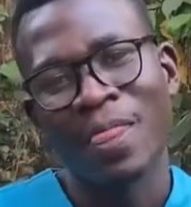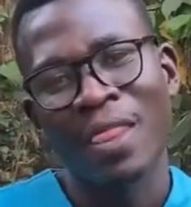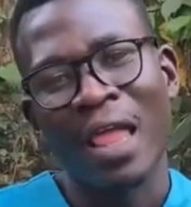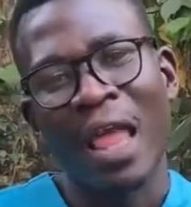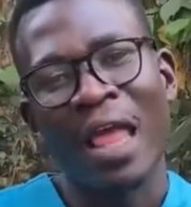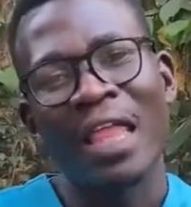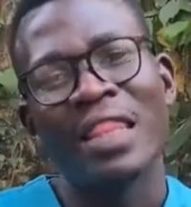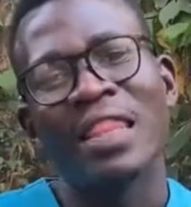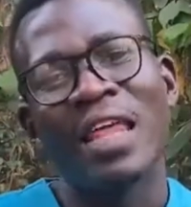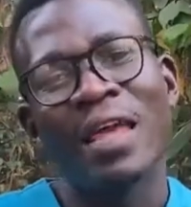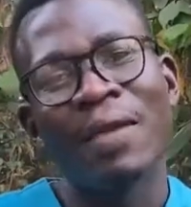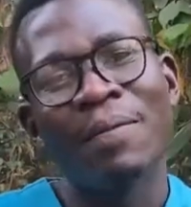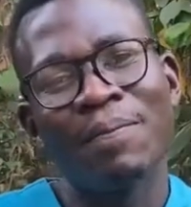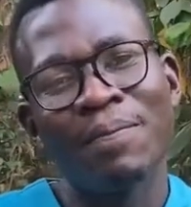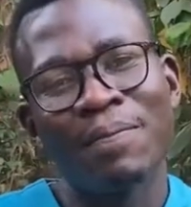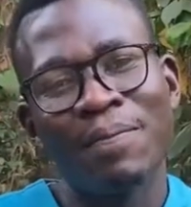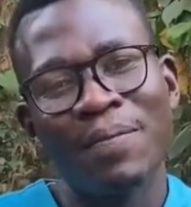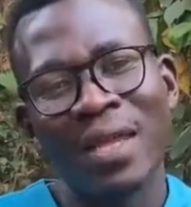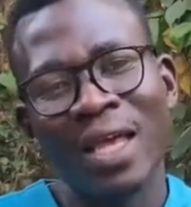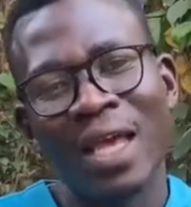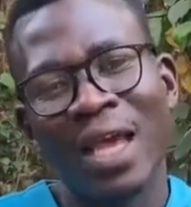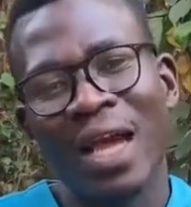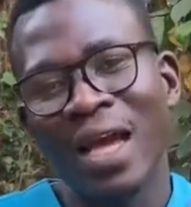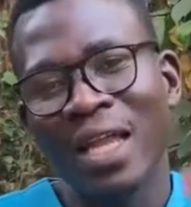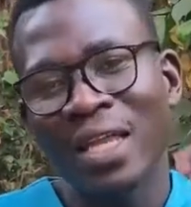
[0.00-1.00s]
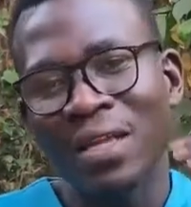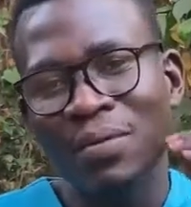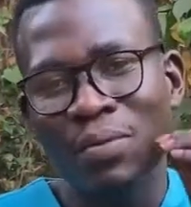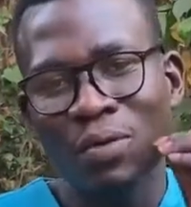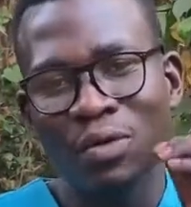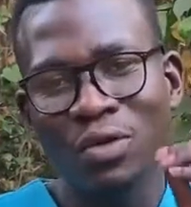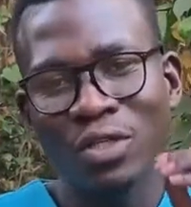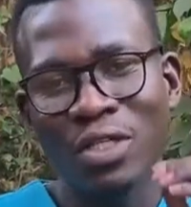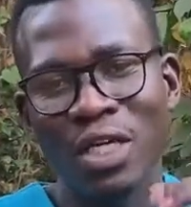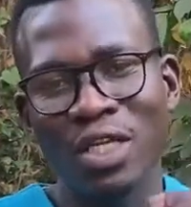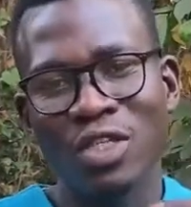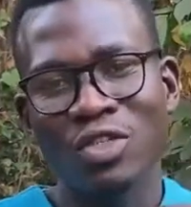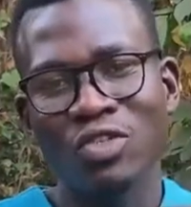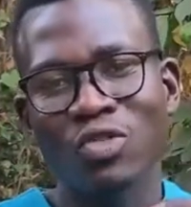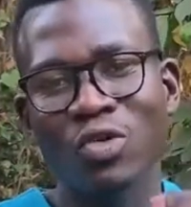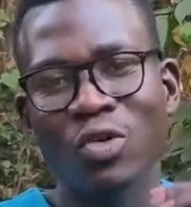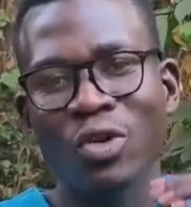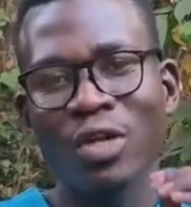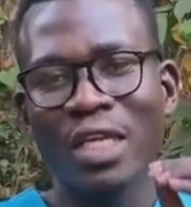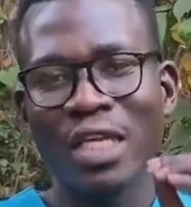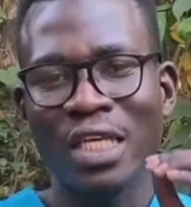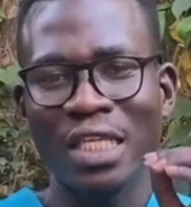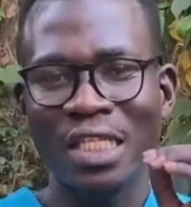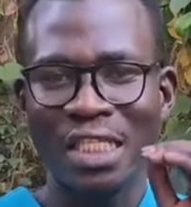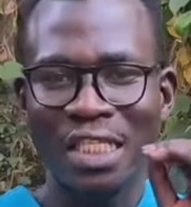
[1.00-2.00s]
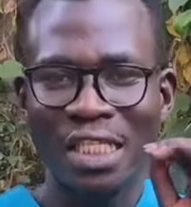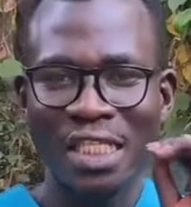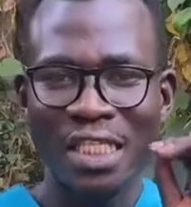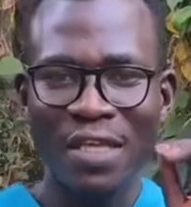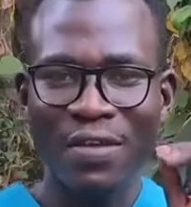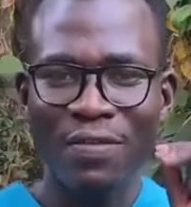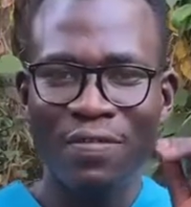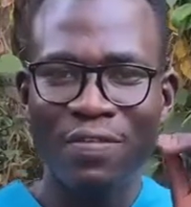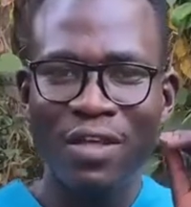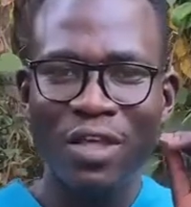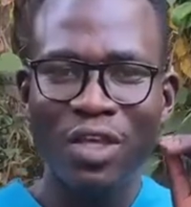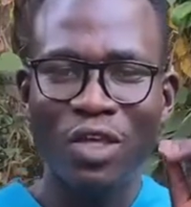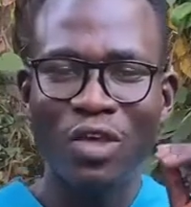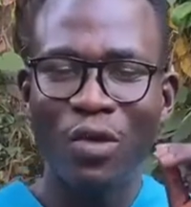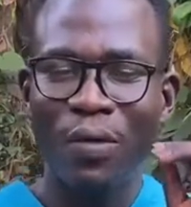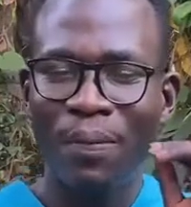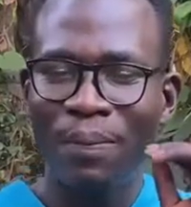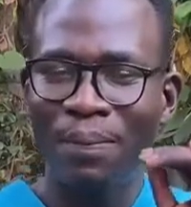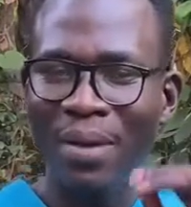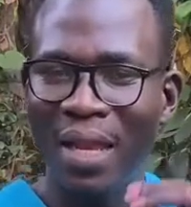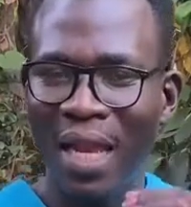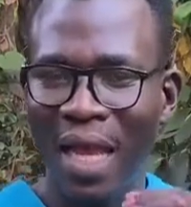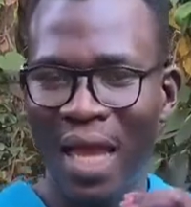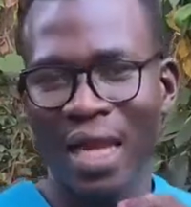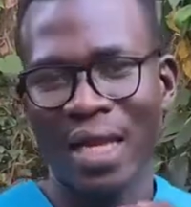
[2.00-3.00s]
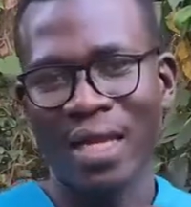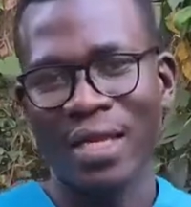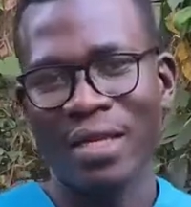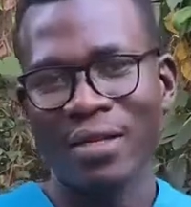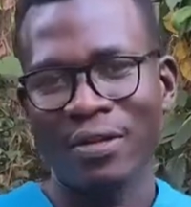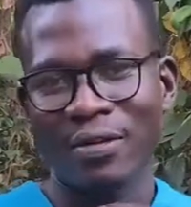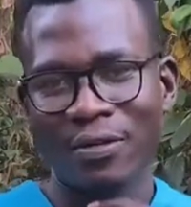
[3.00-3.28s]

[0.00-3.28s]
They play an important role in sieving your blood.